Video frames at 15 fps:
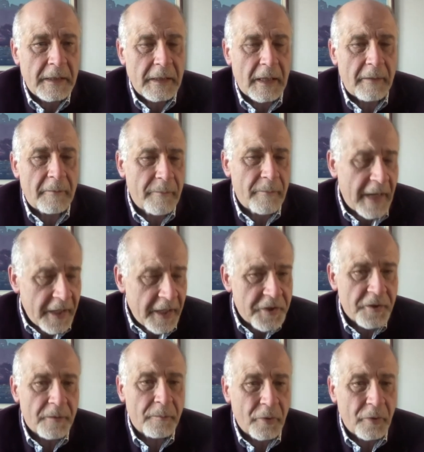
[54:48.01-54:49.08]
a
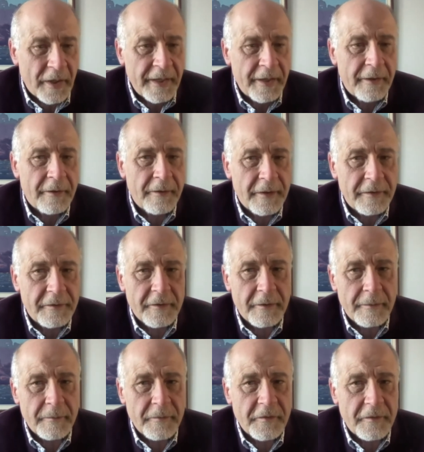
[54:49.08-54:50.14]
major player in
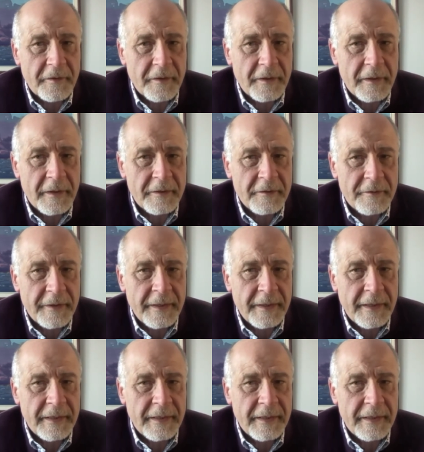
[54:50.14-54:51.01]
terms of the country,